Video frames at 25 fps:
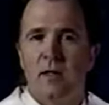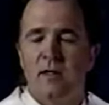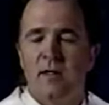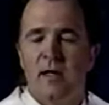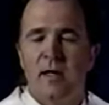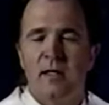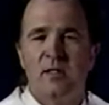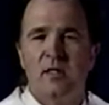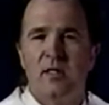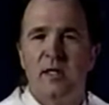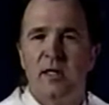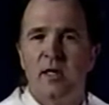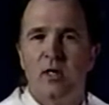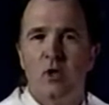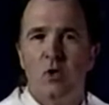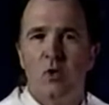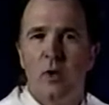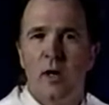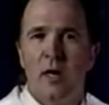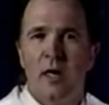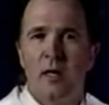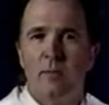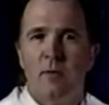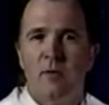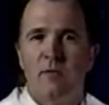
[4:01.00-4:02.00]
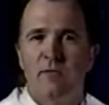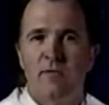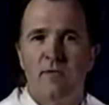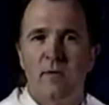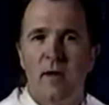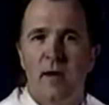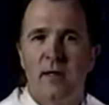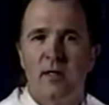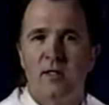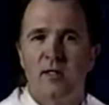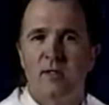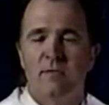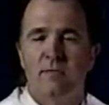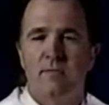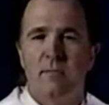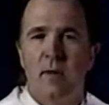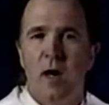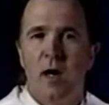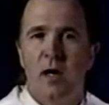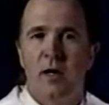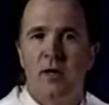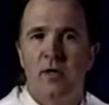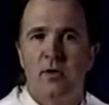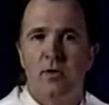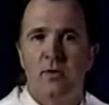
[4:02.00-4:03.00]
That's an incredible flux of
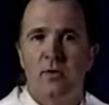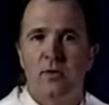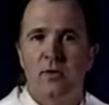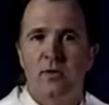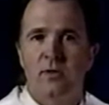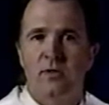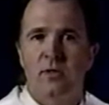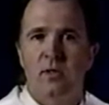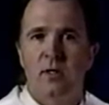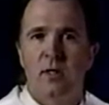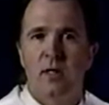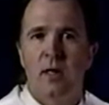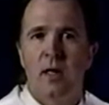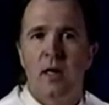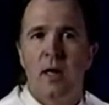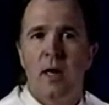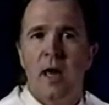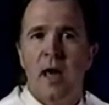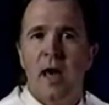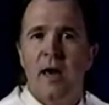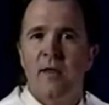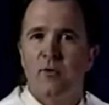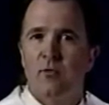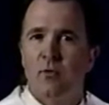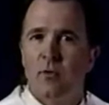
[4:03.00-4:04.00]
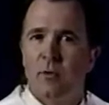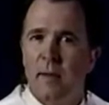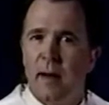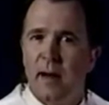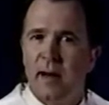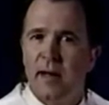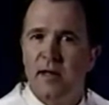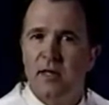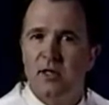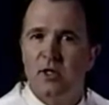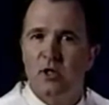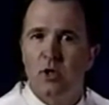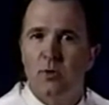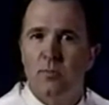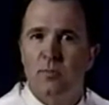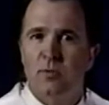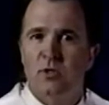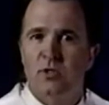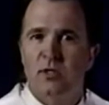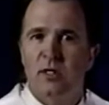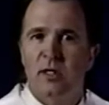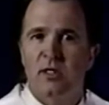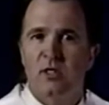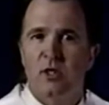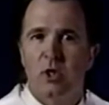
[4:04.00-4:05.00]
molecules. And the remaining
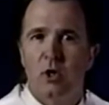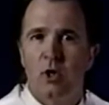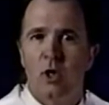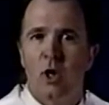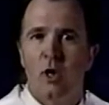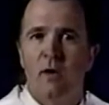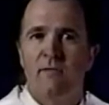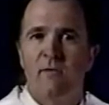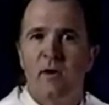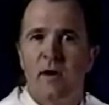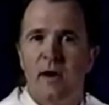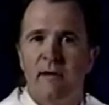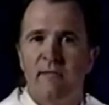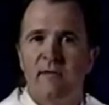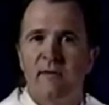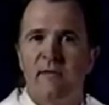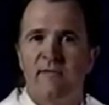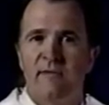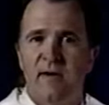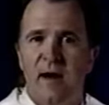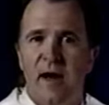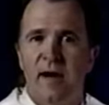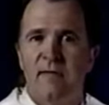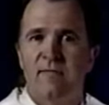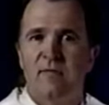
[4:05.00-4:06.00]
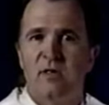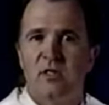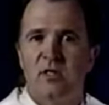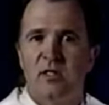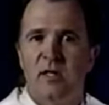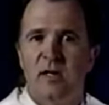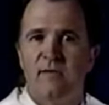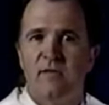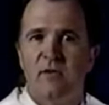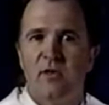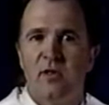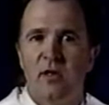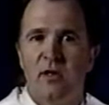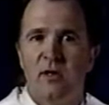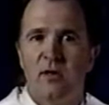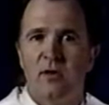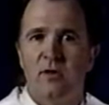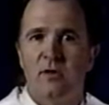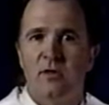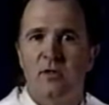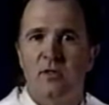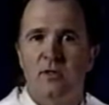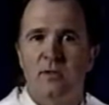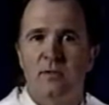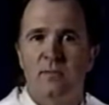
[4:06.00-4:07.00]
2% turn over every 5 to 7
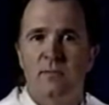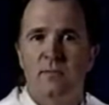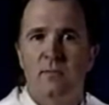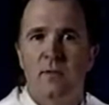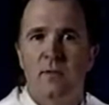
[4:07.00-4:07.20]
years.